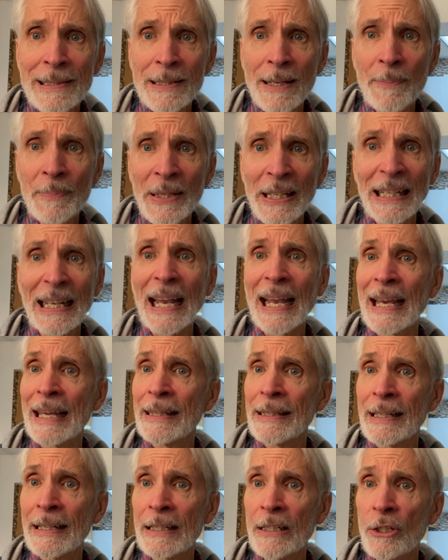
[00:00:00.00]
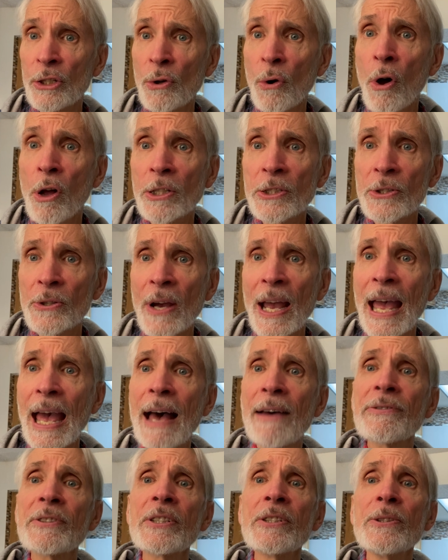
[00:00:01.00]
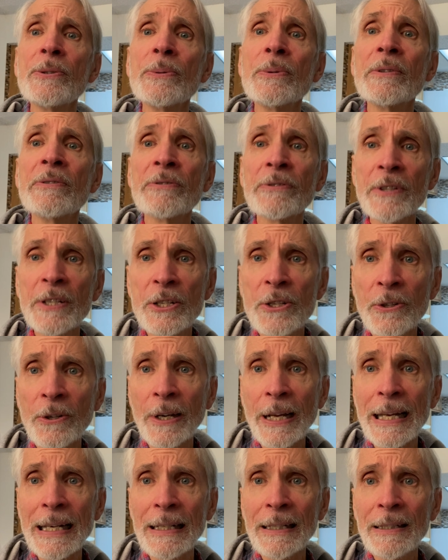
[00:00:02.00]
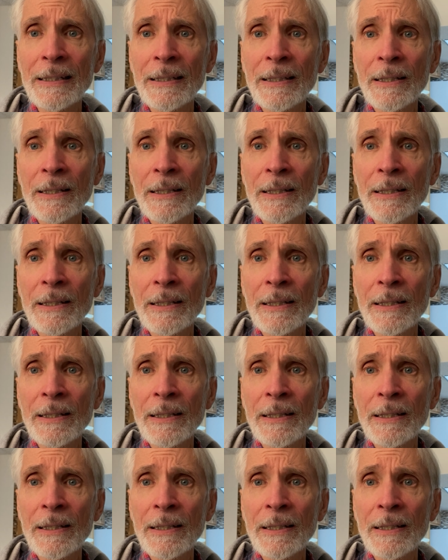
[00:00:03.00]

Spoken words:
something and that you also have to refrigerate,